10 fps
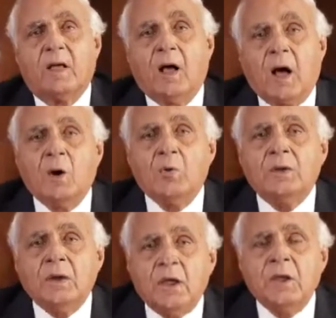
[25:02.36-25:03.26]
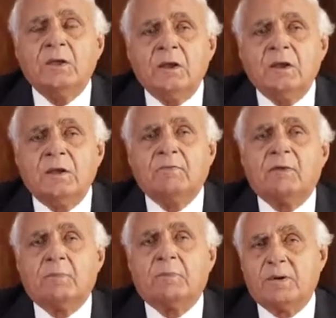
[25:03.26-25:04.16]
how an Indian
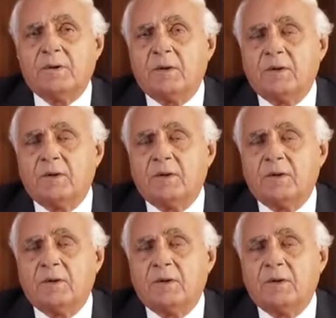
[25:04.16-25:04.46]
developer